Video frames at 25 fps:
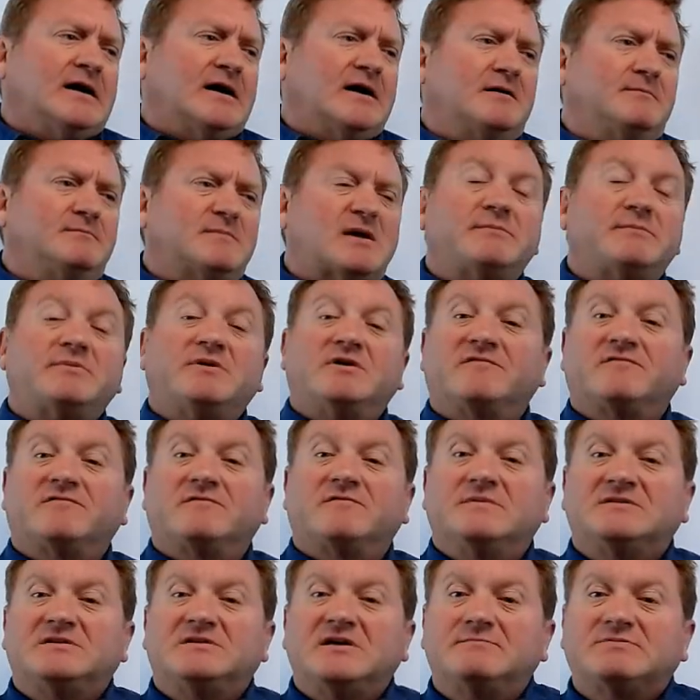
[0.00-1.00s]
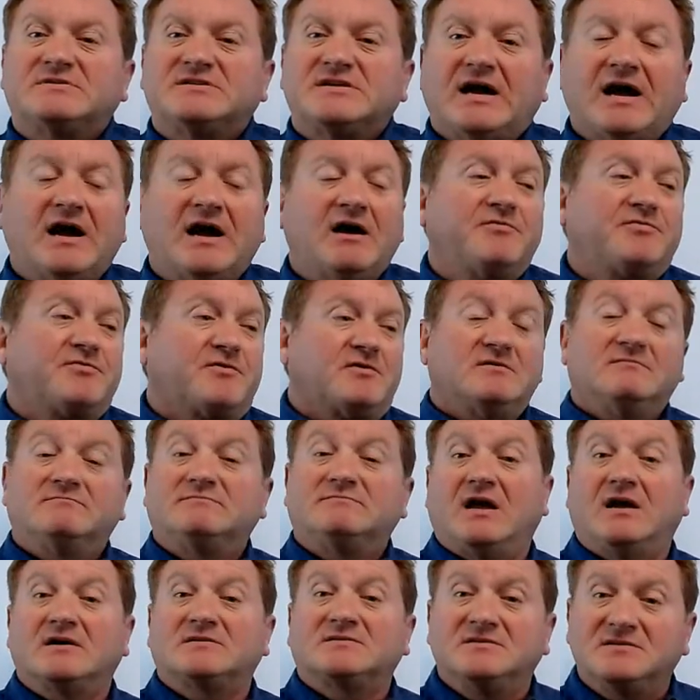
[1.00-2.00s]
maybe you're from the deep south or
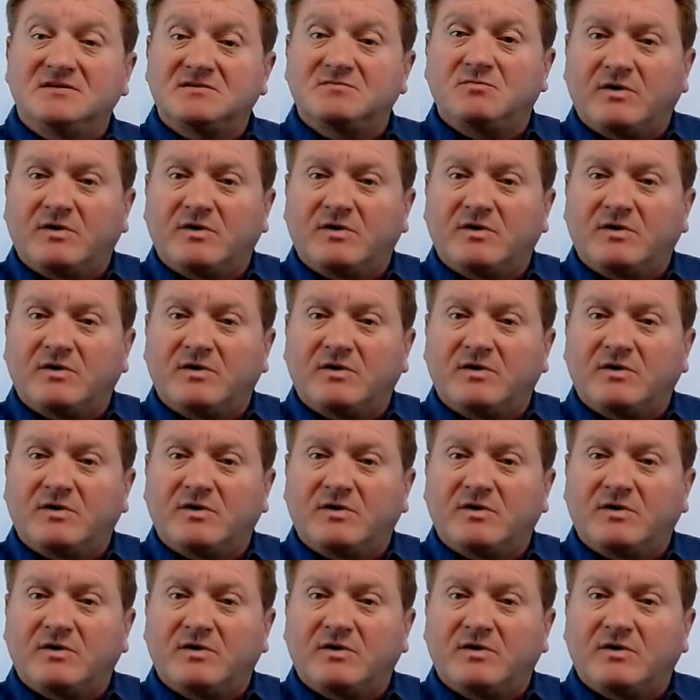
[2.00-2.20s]
Texas,